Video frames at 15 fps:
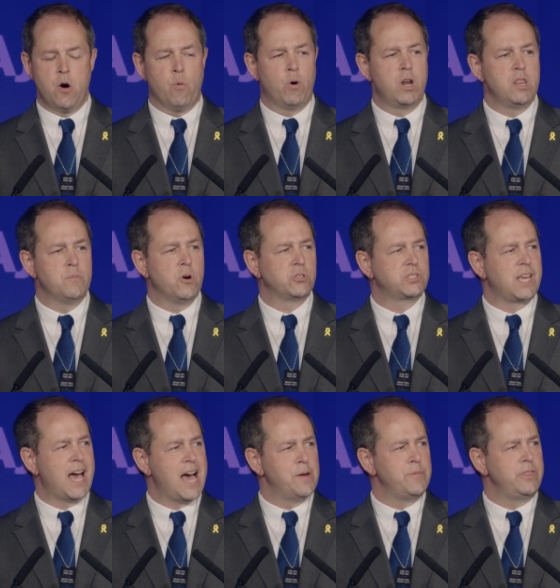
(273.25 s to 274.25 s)
One of the most
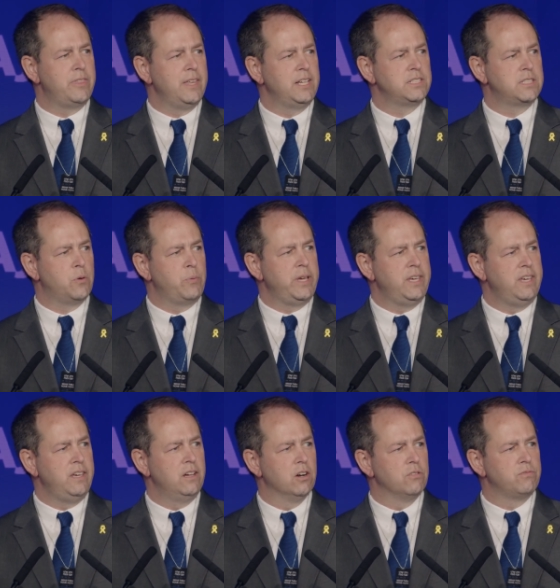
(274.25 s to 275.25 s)
common things that we
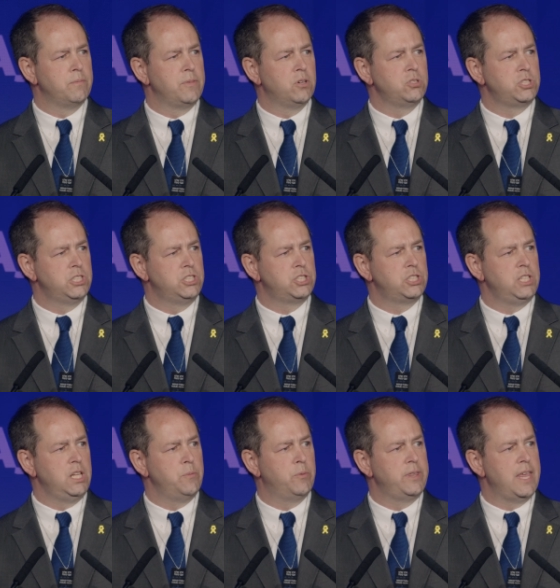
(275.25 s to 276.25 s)
hear from those
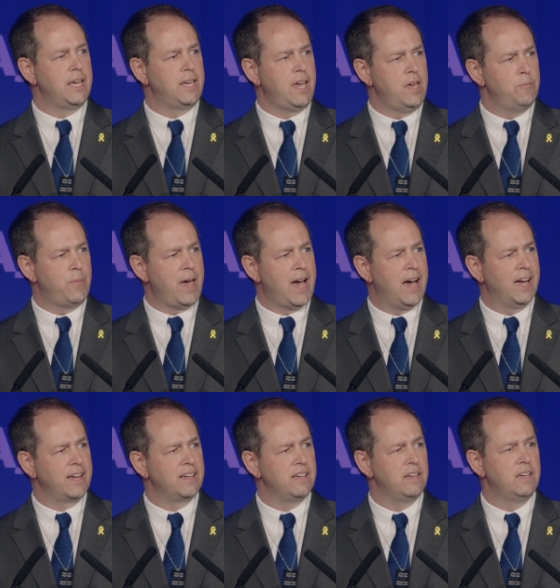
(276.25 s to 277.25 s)
Shinshinim when they came back